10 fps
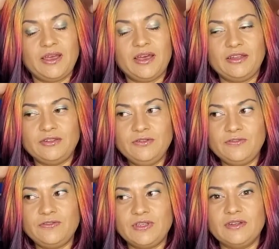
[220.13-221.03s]
I do
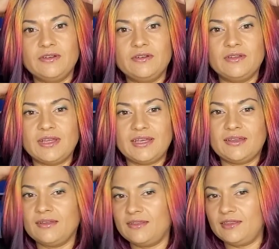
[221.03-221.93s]
feel like
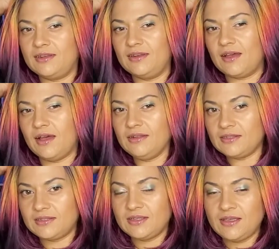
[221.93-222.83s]
the knots